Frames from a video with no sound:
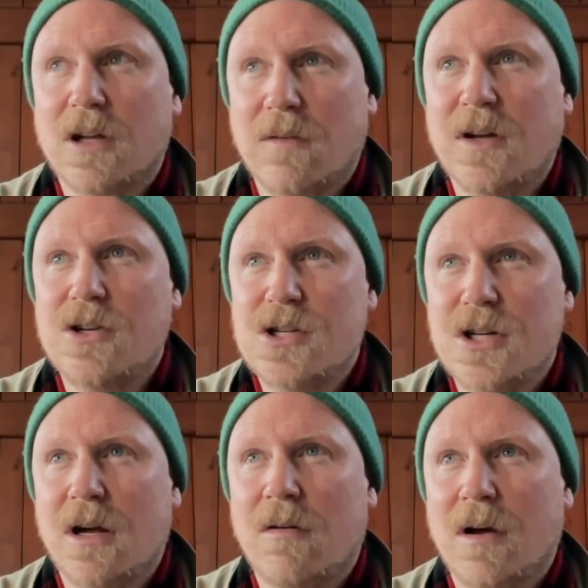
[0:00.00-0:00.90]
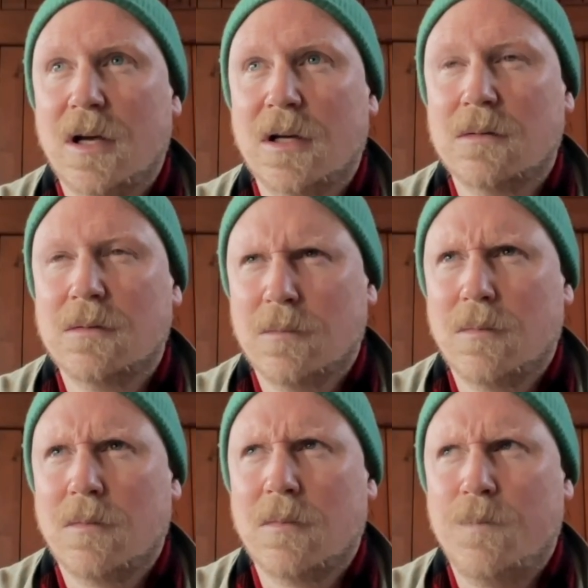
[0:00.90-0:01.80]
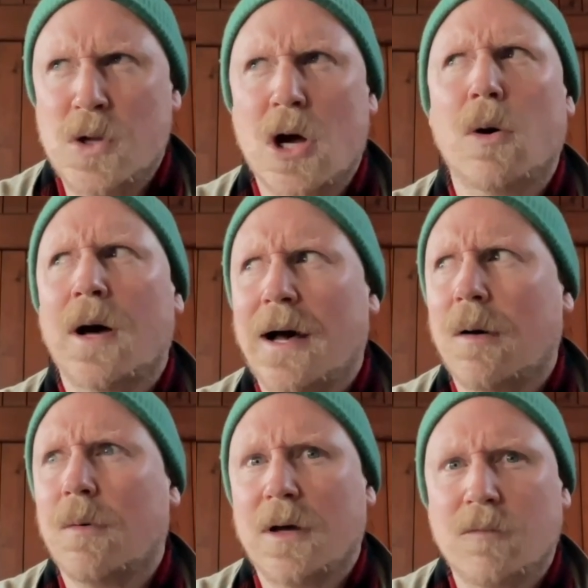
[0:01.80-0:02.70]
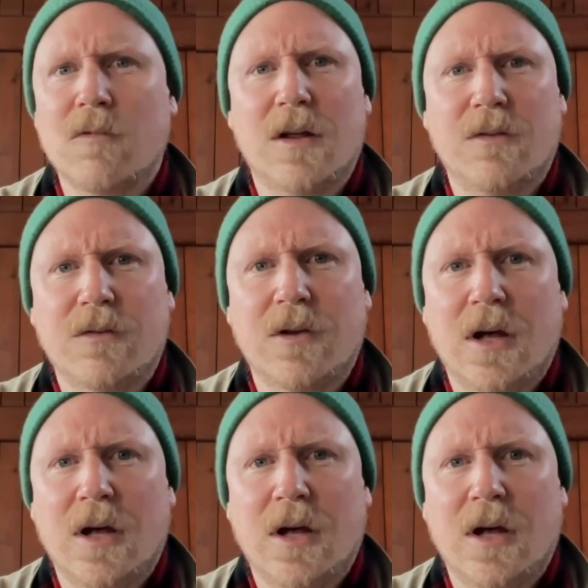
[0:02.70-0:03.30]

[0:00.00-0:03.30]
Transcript: of engineering know-how and risk.